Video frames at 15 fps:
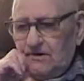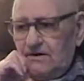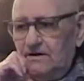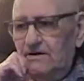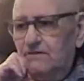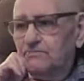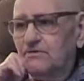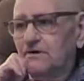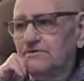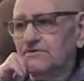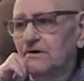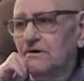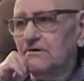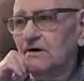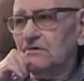airplanes
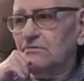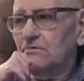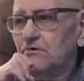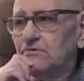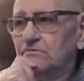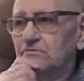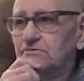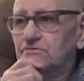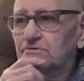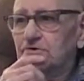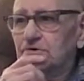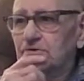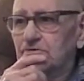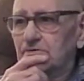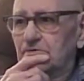sound like a wash
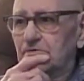machine.